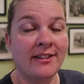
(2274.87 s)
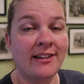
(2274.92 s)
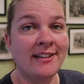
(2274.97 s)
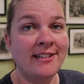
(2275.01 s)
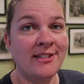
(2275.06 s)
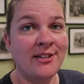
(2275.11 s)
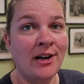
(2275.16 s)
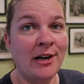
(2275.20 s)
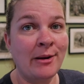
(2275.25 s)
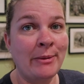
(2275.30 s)

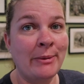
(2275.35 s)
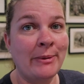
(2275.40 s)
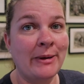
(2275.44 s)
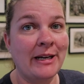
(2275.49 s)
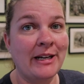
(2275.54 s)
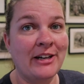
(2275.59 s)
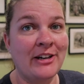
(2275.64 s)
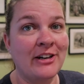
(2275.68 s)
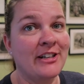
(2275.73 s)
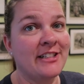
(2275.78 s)
Let's talk about
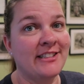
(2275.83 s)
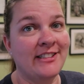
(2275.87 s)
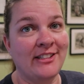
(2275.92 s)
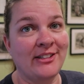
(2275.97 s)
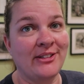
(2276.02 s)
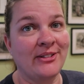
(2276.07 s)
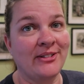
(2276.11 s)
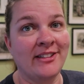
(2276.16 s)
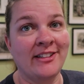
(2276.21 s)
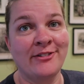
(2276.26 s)
what I could
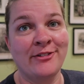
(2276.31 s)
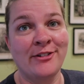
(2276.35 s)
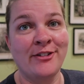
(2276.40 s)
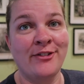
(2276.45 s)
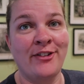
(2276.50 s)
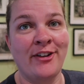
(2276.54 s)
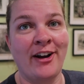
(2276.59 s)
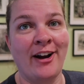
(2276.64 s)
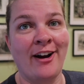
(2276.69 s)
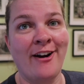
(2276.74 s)
do, and then
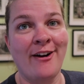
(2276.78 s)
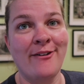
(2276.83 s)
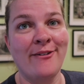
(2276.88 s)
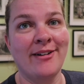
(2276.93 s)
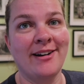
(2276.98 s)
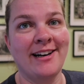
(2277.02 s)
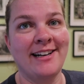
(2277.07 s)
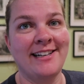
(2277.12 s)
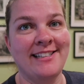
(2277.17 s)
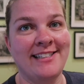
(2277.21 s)
we'll figure out
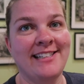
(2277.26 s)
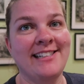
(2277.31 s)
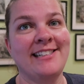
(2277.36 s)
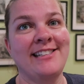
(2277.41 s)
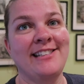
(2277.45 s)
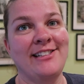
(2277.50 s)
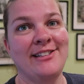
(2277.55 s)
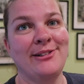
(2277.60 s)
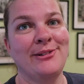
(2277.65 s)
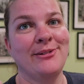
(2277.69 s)
what I
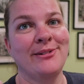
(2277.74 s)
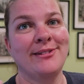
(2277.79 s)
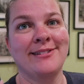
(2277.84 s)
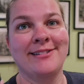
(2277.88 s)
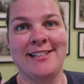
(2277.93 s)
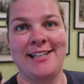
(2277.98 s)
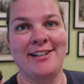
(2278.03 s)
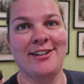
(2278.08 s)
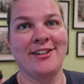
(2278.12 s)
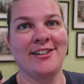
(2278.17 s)
did
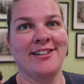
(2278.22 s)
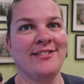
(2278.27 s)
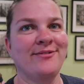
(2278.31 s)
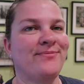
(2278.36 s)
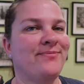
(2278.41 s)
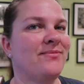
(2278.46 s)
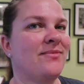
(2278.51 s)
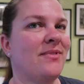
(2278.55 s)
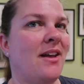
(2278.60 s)
do later.